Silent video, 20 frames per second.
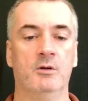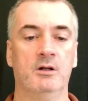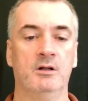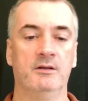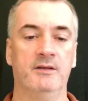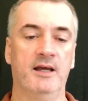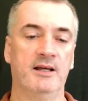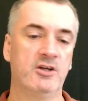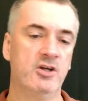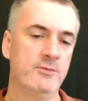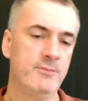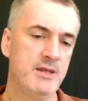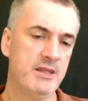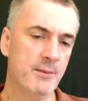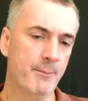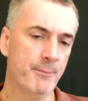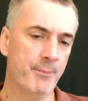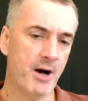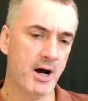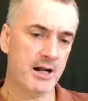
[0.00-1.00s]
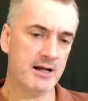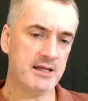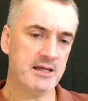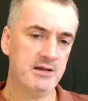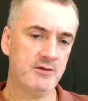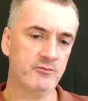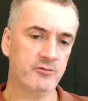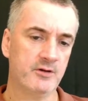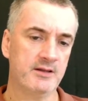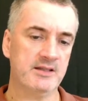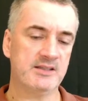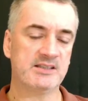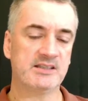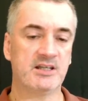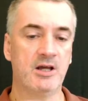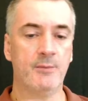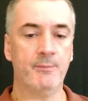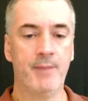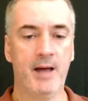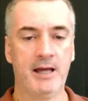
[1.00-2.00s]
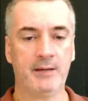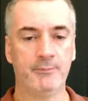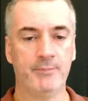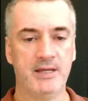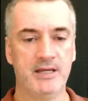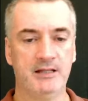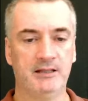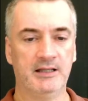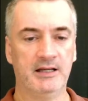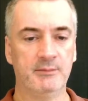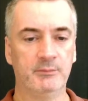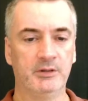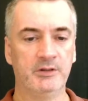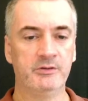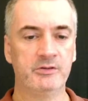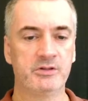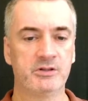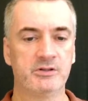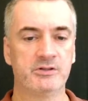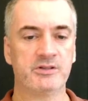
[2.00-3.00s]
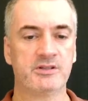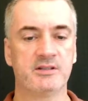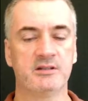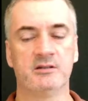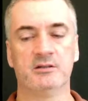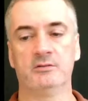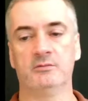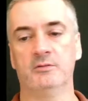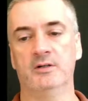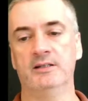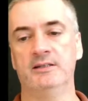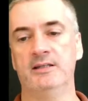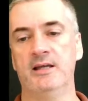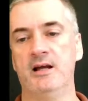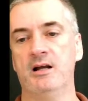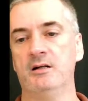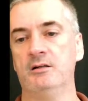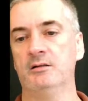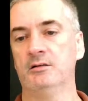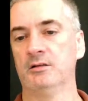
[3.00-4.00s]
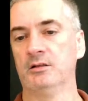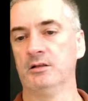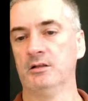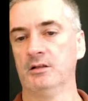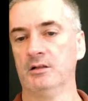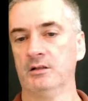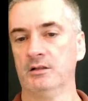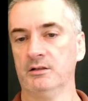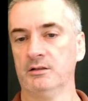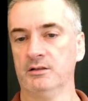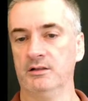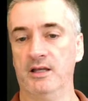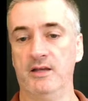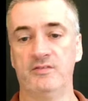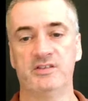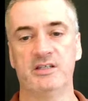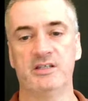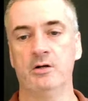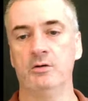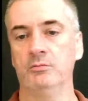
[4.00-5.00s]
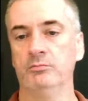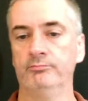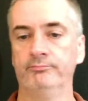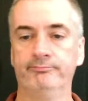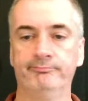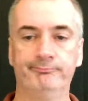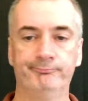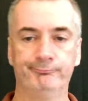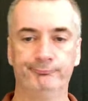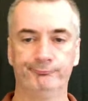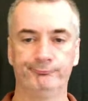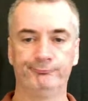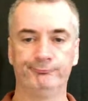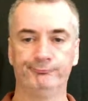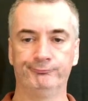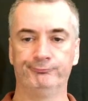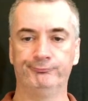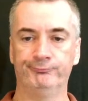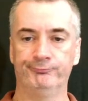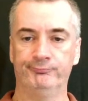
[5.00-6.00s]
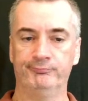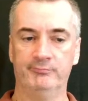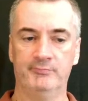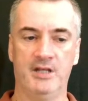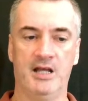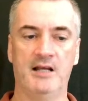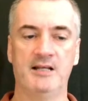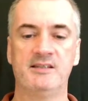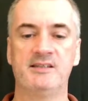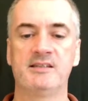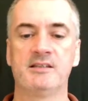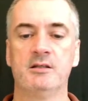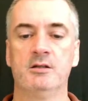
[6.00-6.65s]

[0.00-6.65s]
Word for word: That could be the body of one of these scumbag B L M losers right there. If so, nice.